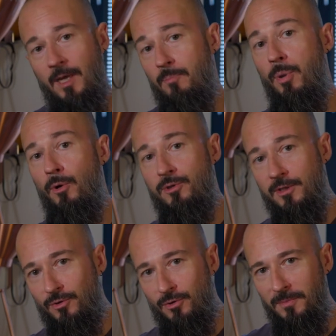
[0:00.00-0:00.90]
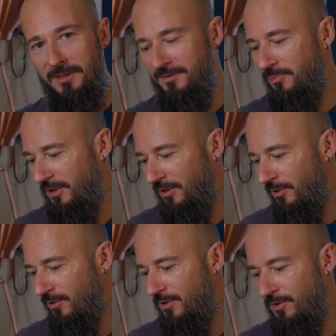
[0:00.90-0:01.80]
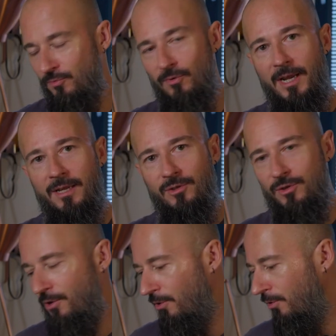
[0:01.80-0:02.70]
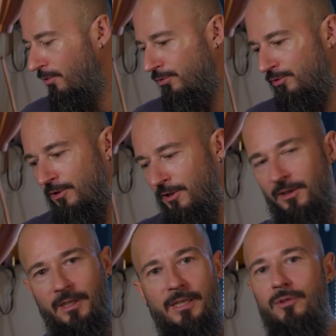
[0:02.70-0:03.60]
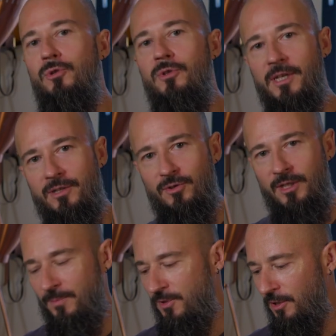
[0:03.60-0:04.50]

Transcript: a boss instrument because its range goes into the extremes.